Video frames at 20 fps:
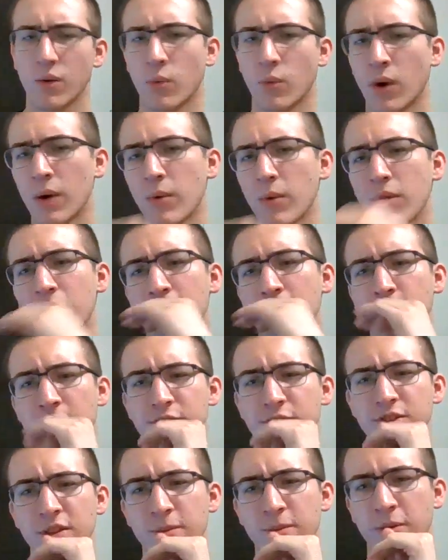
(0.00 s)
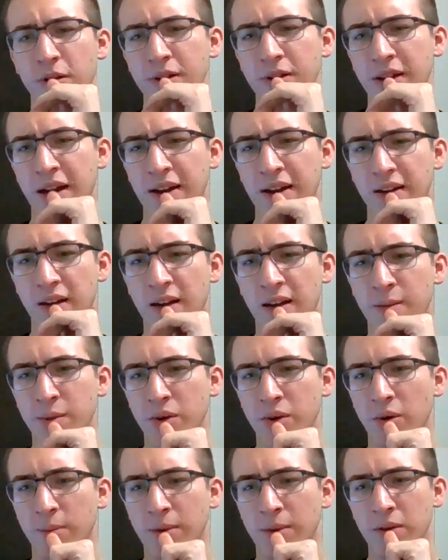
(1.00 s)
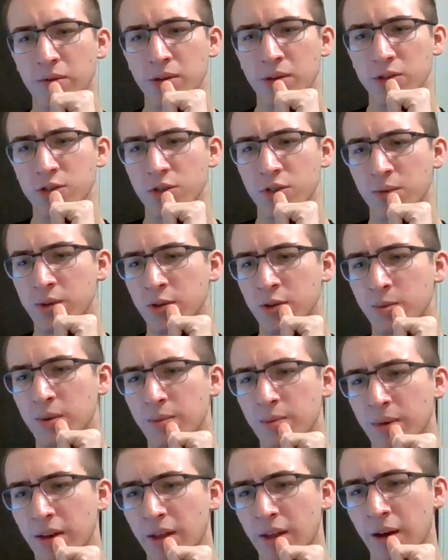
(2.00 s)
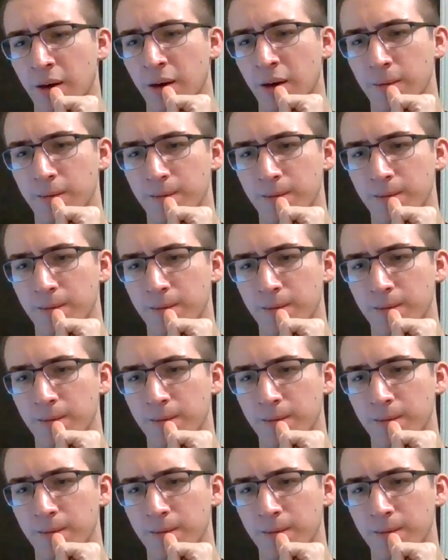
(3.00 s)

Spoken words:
Why won't I mention the party hat cameo? I'm not really sure what you mean by that.